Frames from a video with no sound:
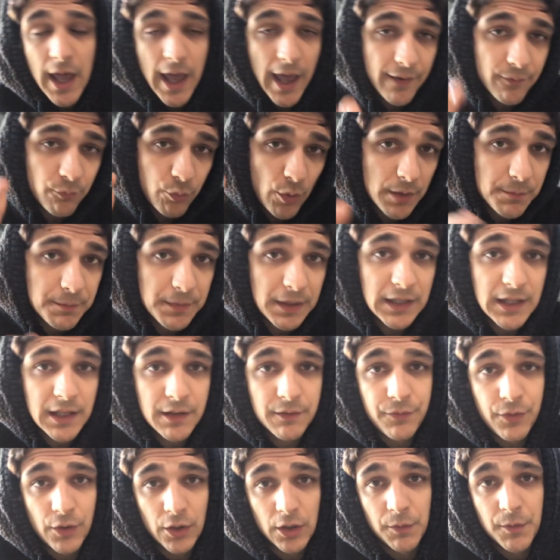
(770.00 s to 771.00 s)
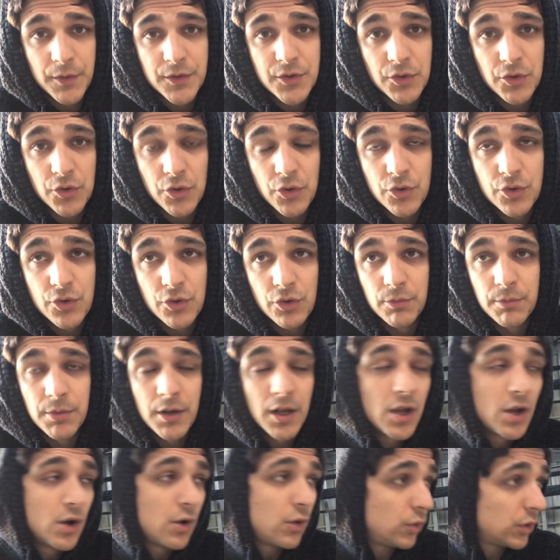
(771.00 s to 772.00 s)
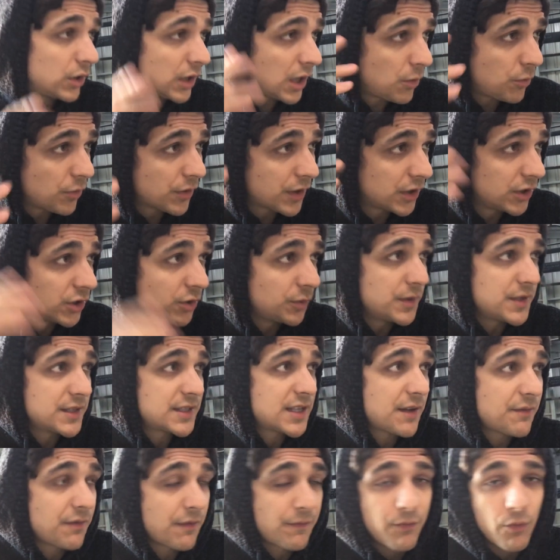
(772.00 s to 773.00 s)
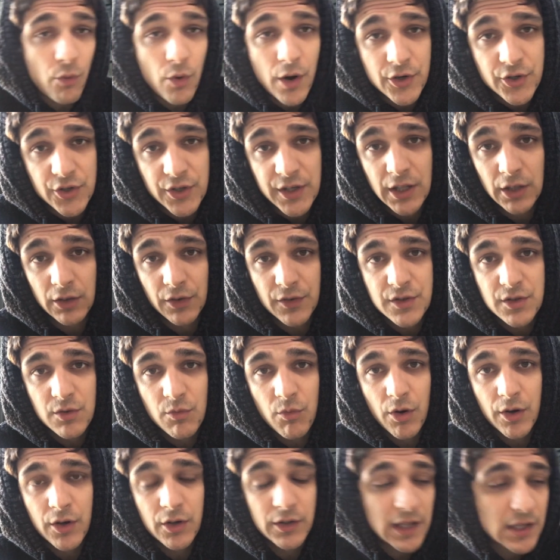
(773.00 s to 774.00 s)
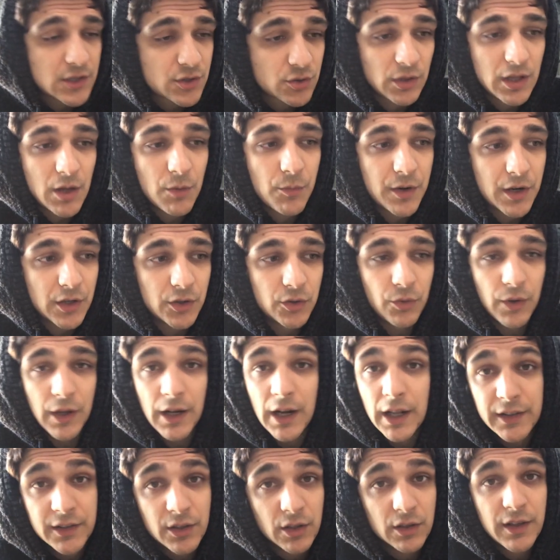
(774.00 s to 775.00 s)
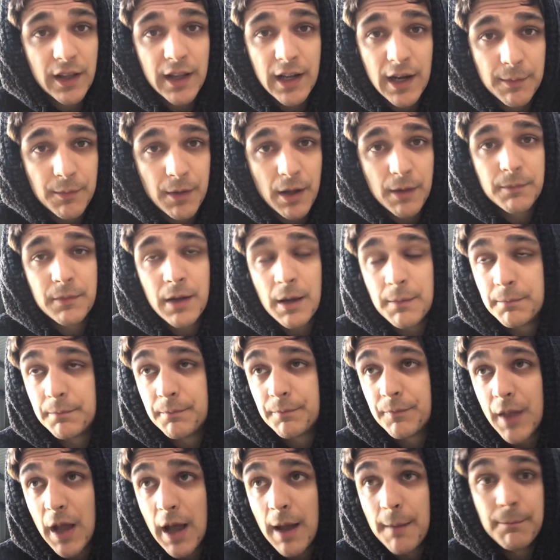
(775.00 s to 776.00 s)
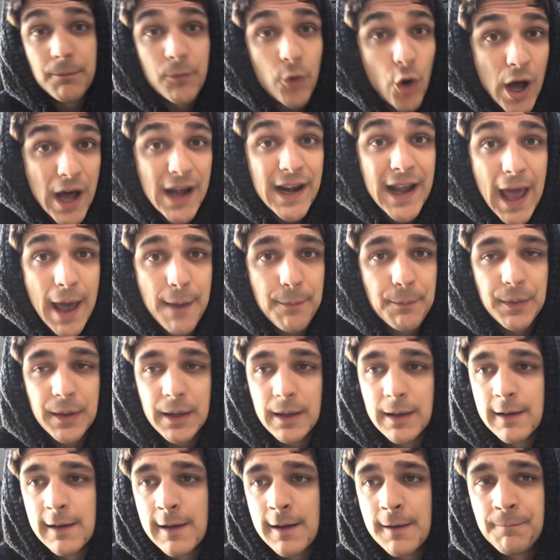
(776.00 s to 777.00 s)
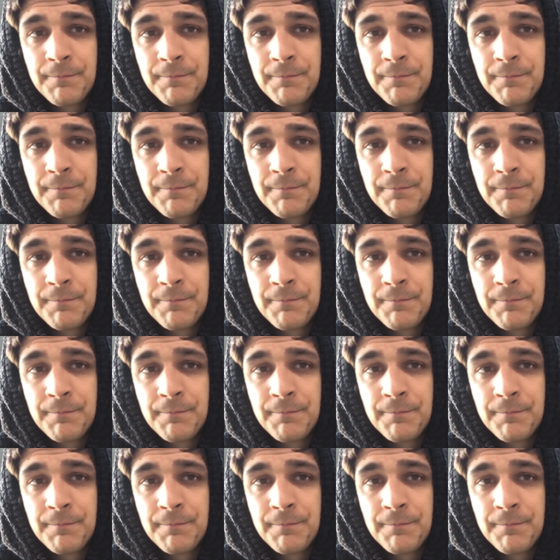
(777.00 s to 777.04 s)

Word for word: have 1 million followers on YouTube. All I want to do is have a 400 kilo squat. That's all I want to do. And until then, I'm, I'm, I'm, I'm unhappy.